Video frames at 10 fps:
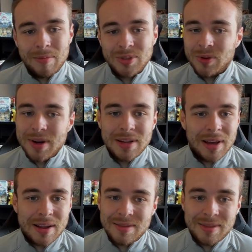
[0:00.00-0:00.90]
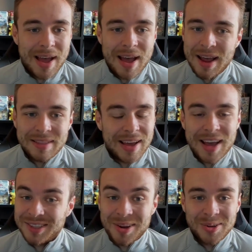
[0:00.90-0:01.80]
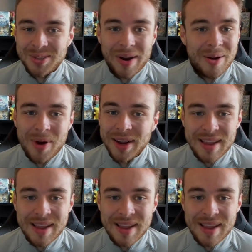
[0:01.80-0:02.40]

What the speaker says: So that has to go straight away.